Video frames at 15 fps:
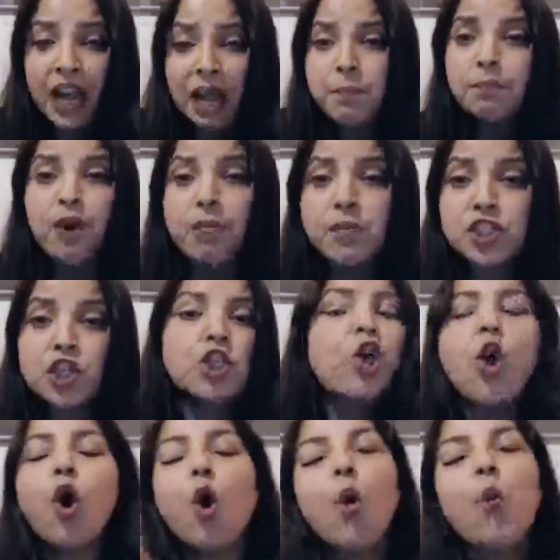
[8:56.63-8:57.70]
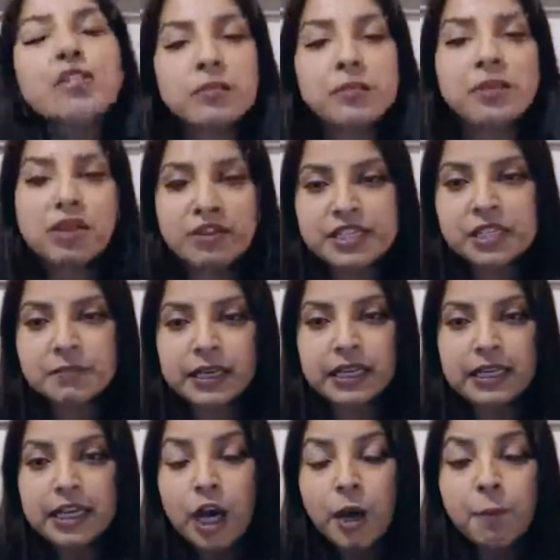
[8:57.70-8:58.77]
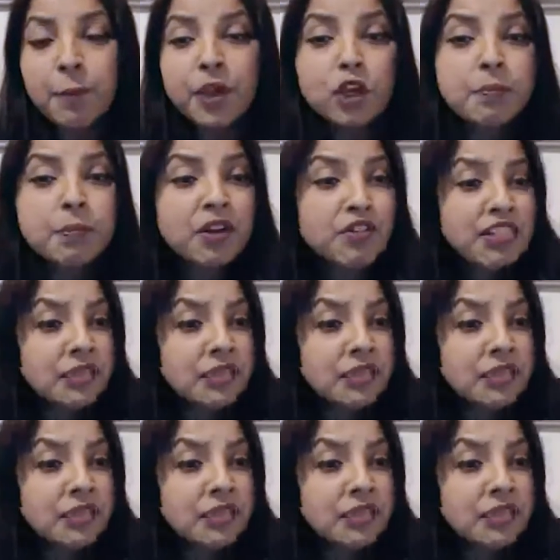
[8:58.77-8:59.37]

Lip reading: I promise you're always going to be creating money, but you can be